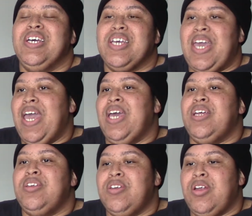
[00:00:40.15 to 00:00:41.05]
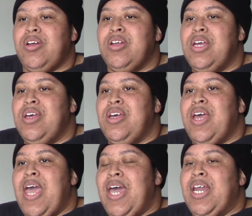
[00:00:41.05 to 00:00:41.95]
can
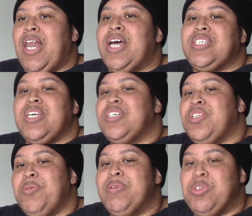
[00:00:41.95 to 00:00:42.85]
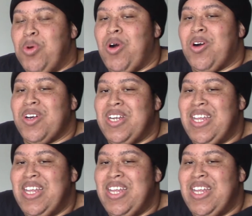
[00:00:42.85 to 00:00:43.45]
analyze things a little bit too hard.